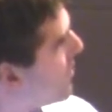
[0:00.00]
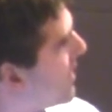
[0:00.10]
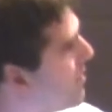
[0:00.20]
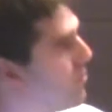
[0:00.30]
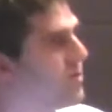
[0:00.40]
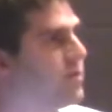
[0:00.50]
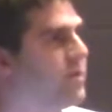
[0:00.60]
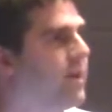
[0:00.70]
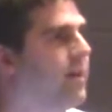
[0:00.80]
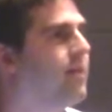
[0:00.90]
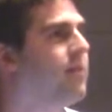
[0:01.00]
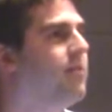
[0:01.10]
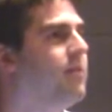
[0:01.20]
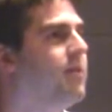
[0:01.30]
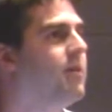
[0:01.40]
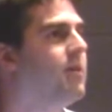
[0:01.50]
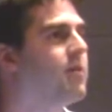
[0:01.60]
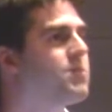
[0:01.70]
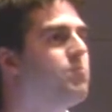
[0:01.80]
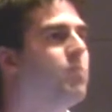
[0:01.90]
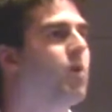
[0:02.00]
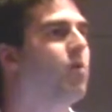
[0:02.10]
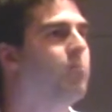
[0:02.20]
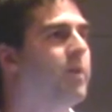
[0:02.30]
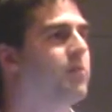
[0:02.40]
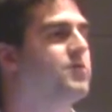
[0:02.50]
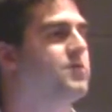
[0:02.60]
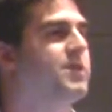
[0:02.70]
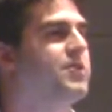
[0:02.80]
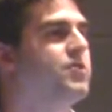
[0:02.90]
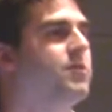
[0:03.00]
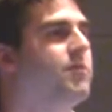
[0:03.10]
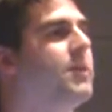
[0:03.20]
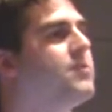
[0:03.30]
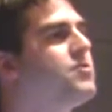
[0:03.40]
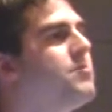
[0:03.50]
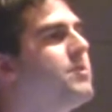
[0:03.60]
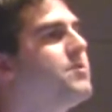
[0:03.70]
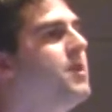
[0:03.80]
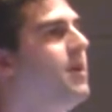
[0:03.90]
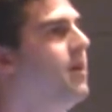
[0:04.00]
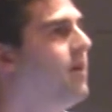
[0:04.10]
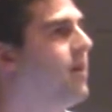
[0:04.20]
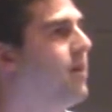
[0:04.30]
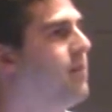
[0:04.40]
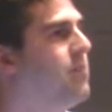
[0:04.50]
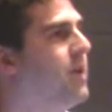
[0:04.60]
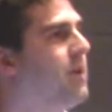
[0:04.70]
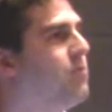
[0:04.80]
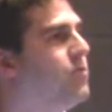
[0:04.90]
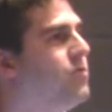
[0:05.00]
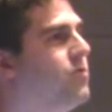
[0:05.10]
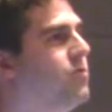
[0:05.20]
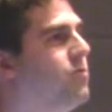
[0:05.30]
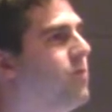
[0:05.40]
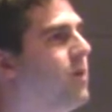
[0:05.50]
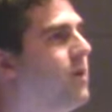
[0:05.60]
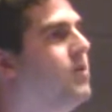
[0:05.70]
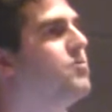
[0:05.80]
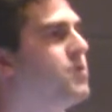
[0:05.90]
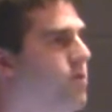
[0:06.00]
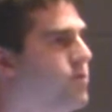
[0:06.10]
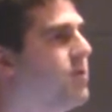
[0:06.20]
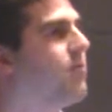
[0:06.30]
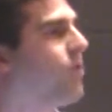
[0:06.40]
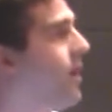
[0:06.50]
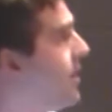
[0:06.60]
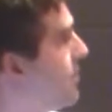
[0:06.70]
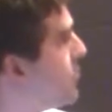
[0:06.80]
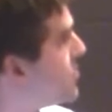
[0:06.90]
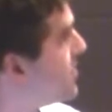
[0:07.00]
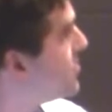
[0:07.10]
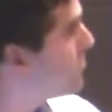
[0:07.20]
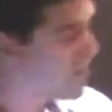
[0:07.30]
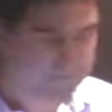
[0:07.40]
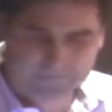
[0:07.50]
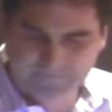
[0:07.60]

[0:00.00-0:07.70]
been able to take the small miniaturization of the instruments and be able to use those in a variety of procedures.